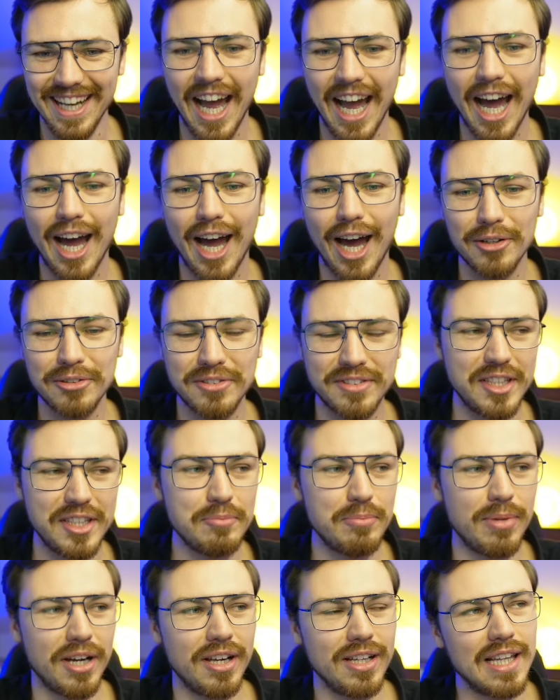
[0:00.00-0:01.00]
how, how
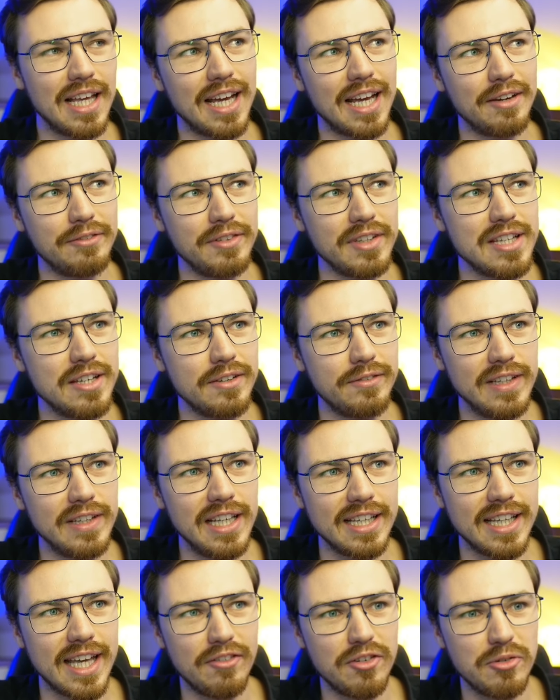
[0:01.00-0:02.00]
deep? Are, like I feel, I feel
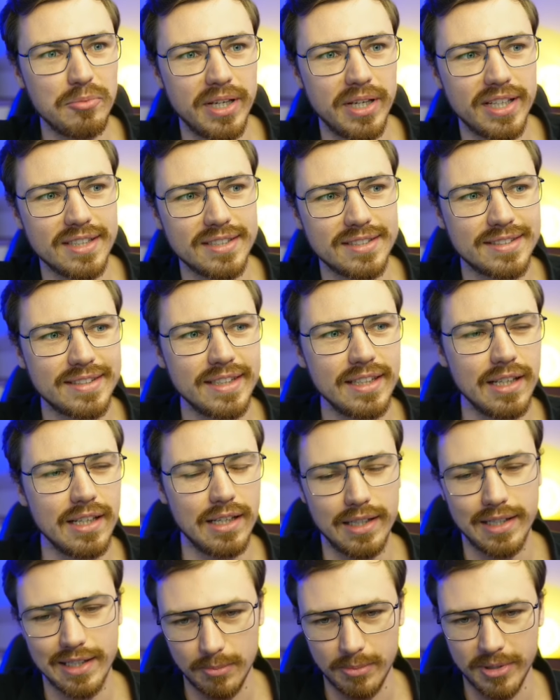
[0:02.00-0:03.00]
like everybody is still a
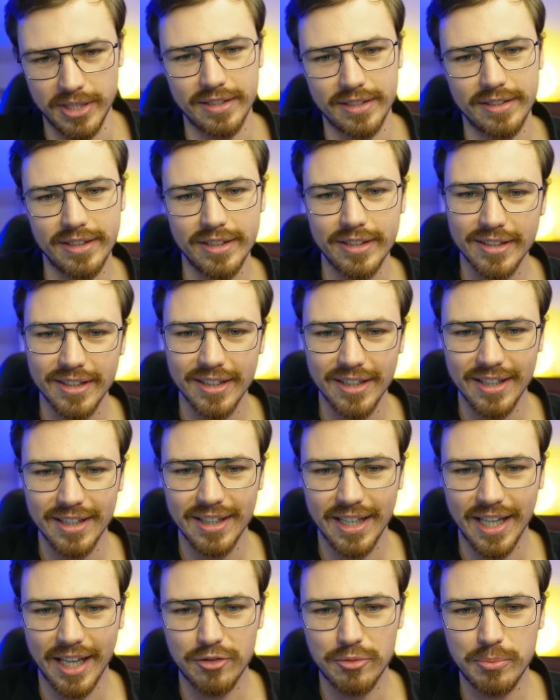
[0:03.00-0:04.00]
little bit in there.
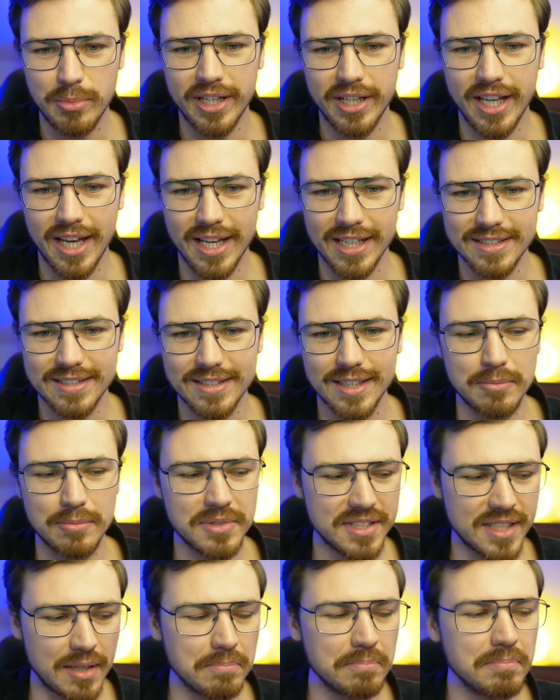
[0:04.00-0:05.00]
Like everybody has some
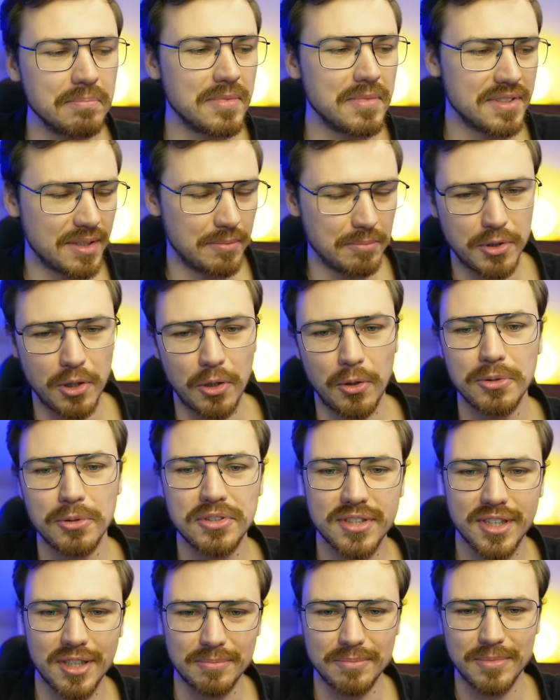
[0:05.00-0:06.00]
some some
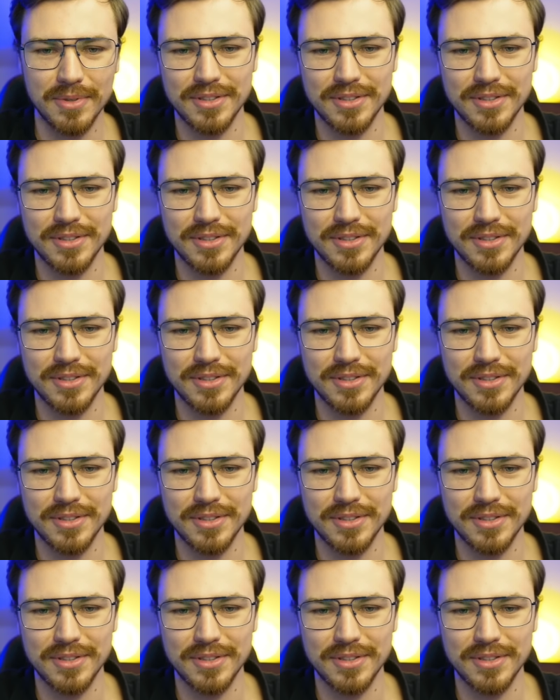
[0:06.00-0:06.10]
toes, some